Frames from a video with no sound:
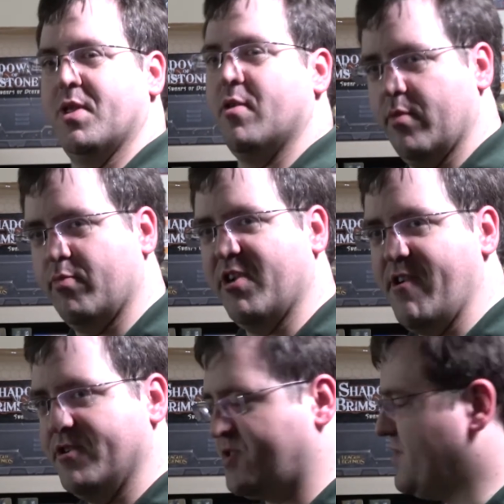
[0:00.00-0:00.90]
with other
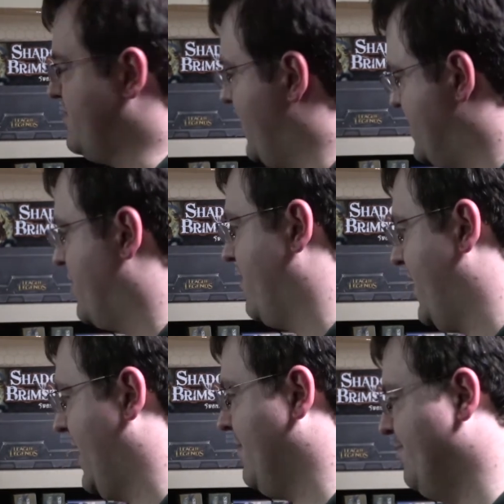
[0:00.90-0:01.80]
players, that sort of
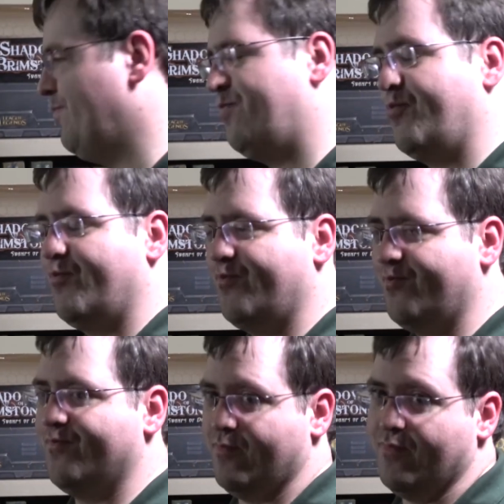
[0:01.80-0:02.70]
thing.
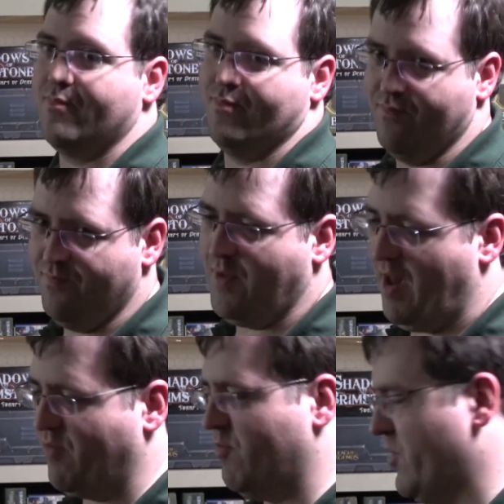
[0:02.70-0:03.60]

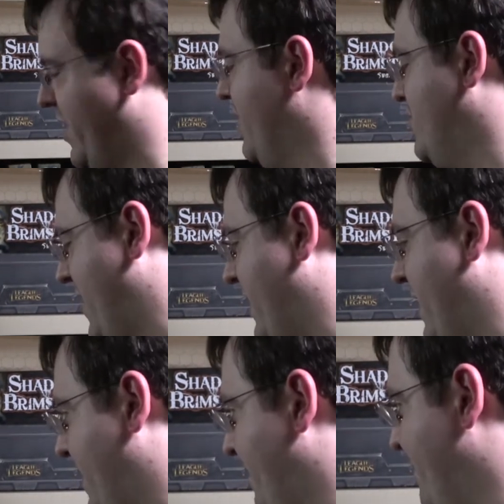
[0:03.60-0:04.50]
Haven't learned how to play it
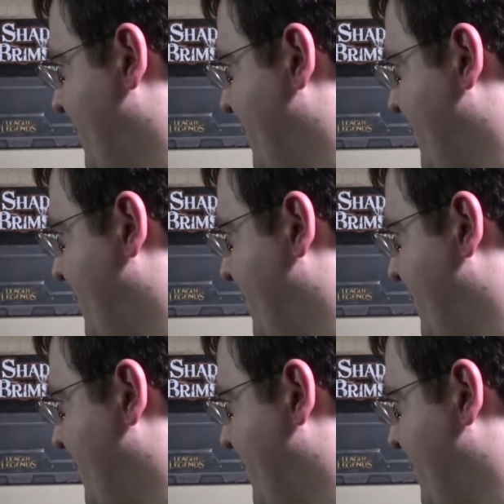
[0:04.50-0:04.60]
yet.